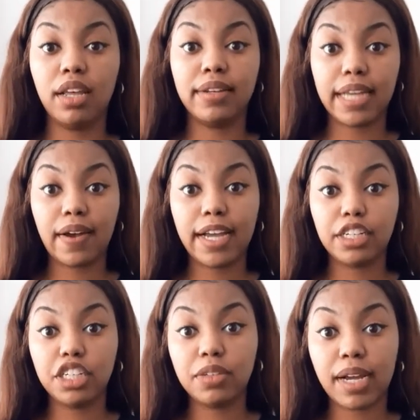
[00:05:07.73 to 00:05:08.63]
Now, I
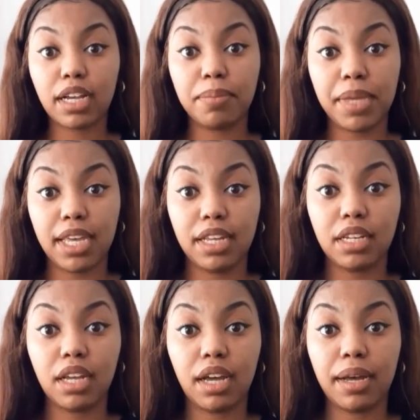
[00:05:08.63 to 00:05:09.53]
do
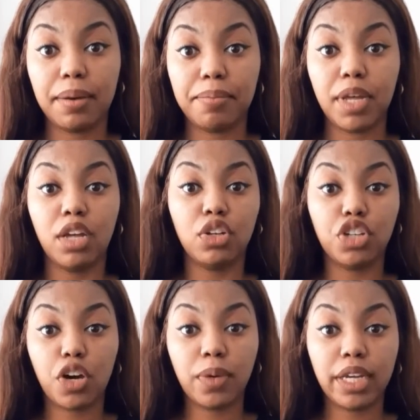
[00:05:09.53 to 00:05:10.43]
recommend um,
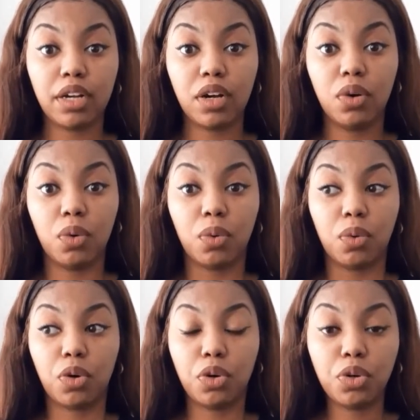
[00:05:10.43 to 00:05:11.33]
knowing
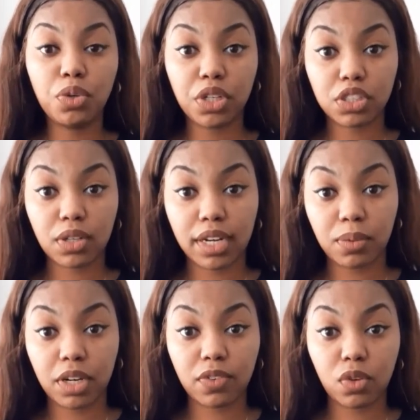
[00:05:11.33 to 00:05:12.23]
who you're trying to
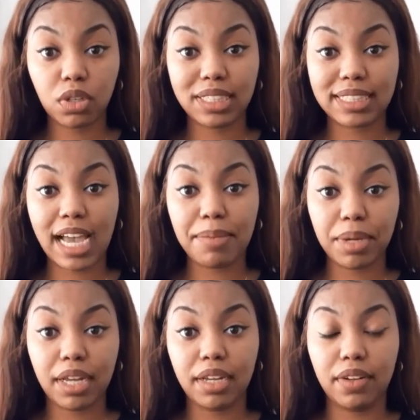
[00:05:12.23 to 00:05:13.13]
work for, the type
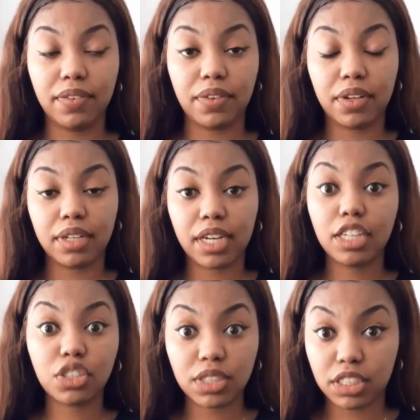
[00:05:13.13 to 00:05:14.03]
of
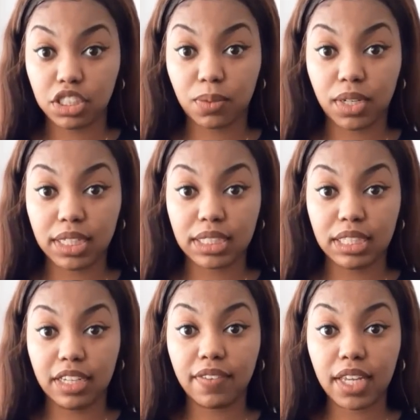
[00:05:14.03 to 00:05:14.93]
country that you're wanting to
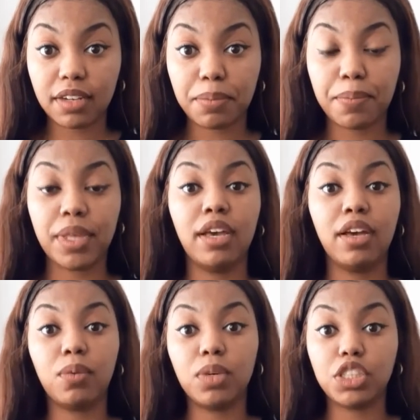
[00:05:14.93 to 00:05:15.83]
live in.
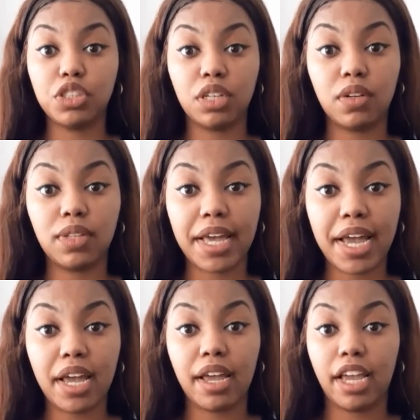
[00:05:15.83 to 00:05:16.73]
Once you know
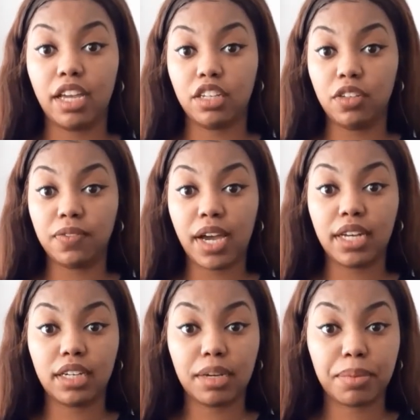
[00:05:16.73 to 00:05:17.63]
that and you find
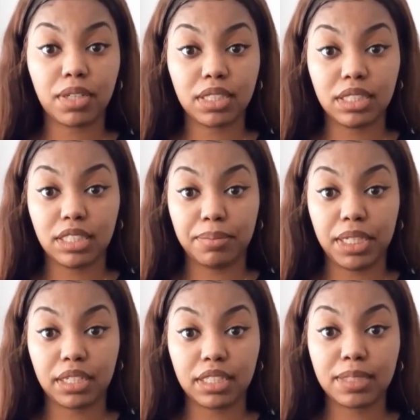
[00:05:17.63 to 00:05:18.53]
a good person to
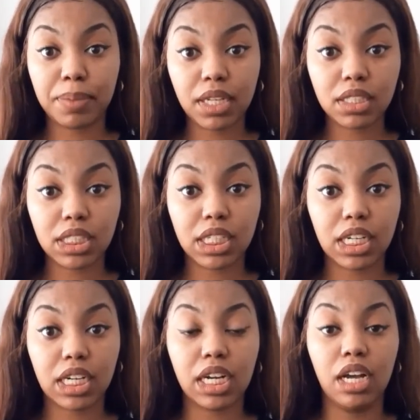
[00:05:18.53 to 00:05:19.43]
be a good
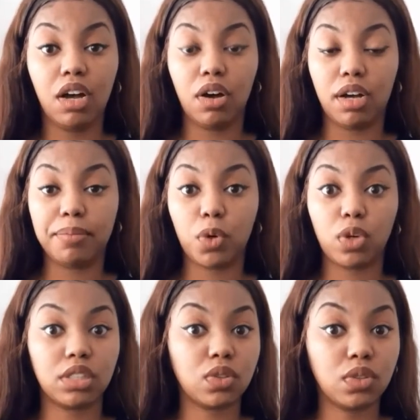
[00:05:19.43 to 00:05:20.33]
sponsor, um,
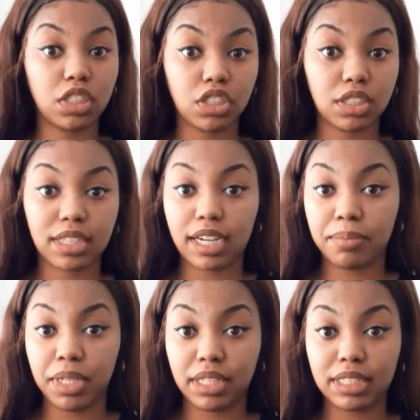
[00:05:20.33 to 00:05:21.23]
or a school district that can
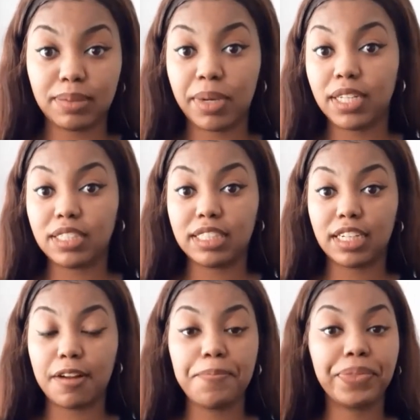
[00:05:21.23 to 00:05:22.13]
be a good
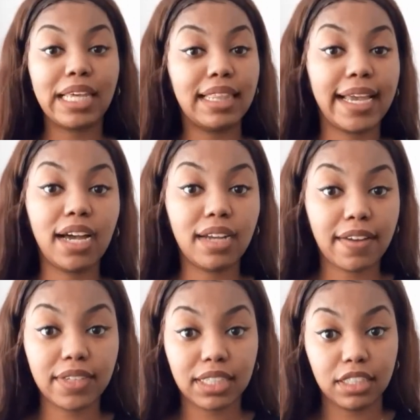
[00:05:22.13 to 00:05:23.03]
sponsor, lay out
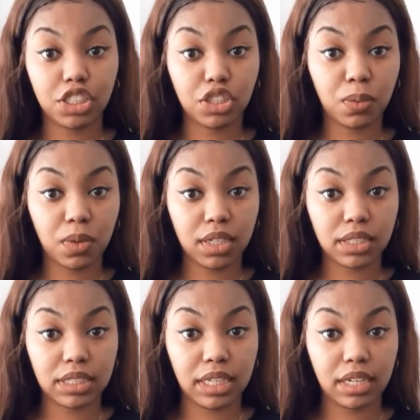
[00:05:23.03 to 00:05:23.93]
everything that you're wanting,
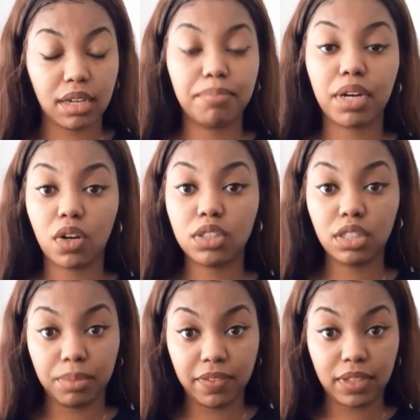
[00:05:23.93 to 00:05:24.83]
but
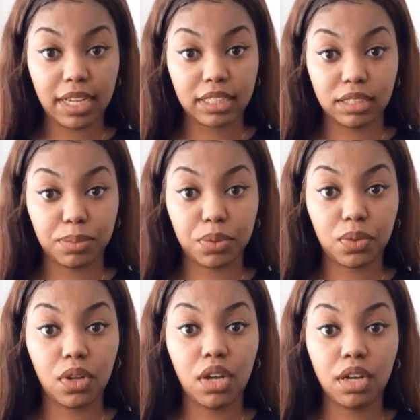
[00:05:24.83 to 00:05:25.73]
also be flexible,
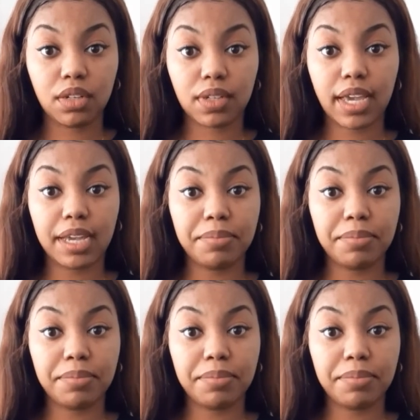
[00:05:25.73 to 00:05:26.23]
okay?